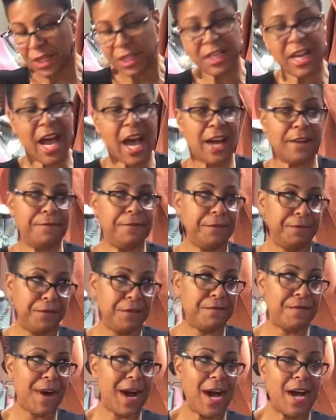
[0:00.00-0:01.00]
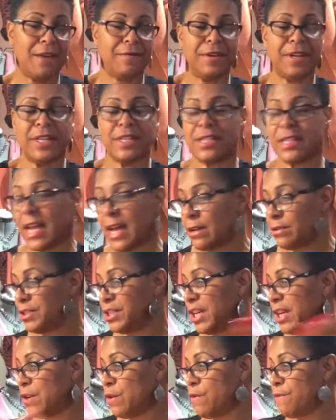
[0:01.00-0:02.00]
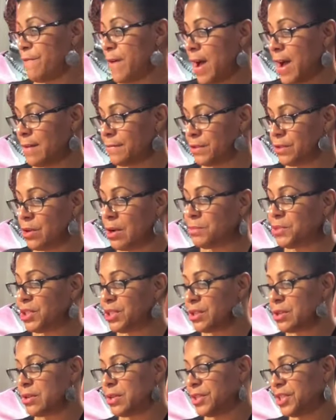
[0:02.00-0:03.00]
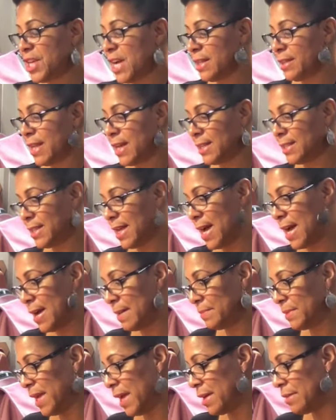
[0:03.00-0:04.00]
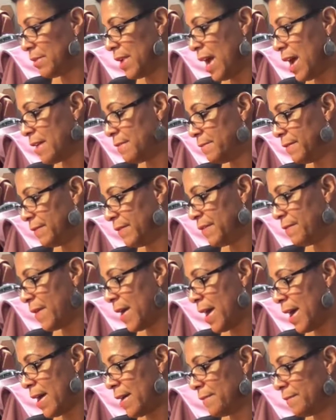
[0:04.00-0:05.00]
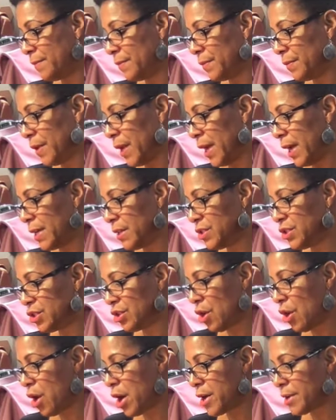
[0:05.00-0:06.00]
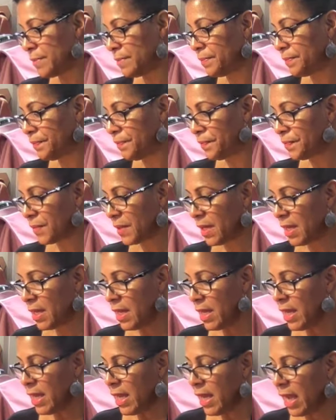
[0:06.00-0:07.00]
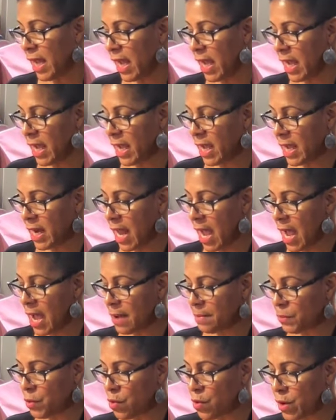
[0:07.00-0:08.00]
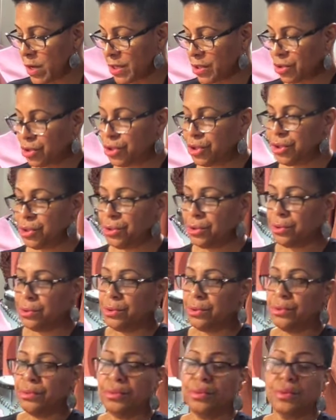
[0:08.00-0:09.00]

9.55. It is now 10.05. So I'm just going to jot that time down, 9.55. Okay, start and I'm going to